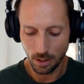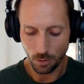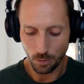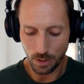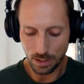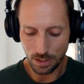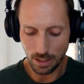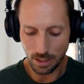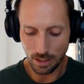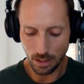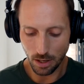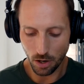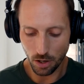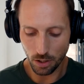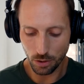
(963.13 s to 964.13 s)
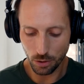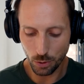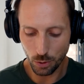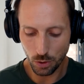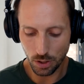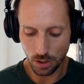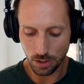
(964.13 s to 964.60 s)
We see that our
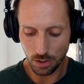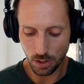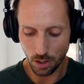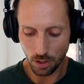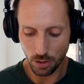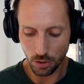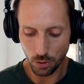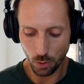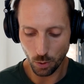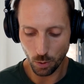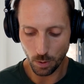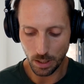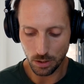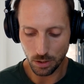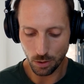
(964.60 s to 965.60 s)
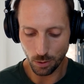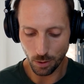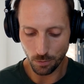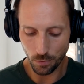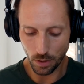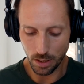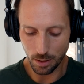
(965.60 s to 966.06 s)
illusions are the doorways to our
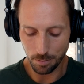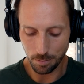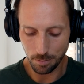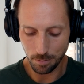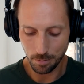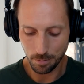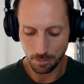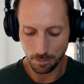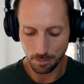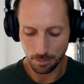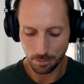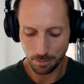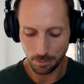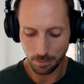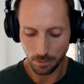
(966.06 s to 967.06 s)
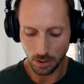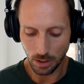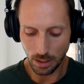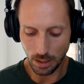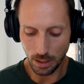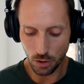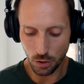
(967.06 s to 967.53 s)
freedom.
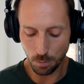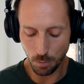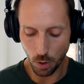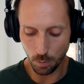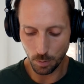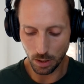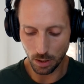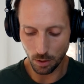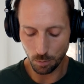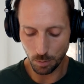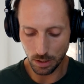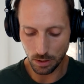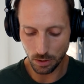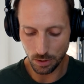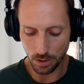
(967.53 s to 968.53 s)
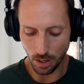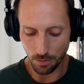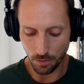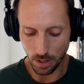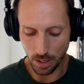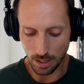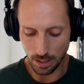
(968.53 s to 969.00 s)
Each moment of mental
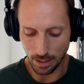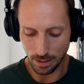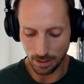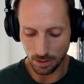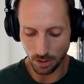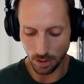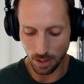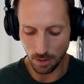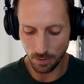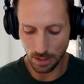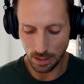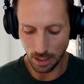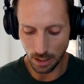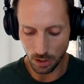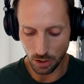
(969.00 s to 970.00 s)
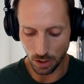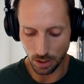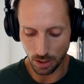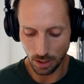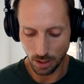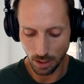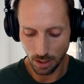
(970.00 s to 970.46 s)
suffering is our
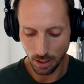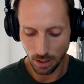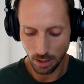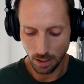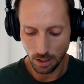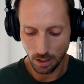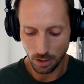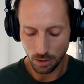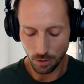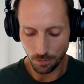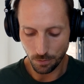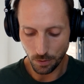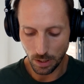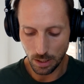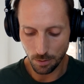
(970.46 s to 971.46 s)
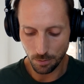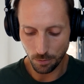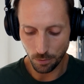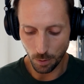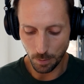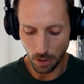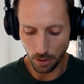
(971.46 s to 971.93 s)
invitation to freedom
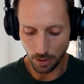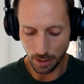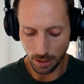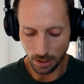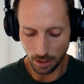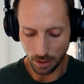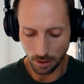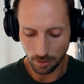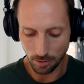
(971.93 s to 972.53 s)
from our thinking.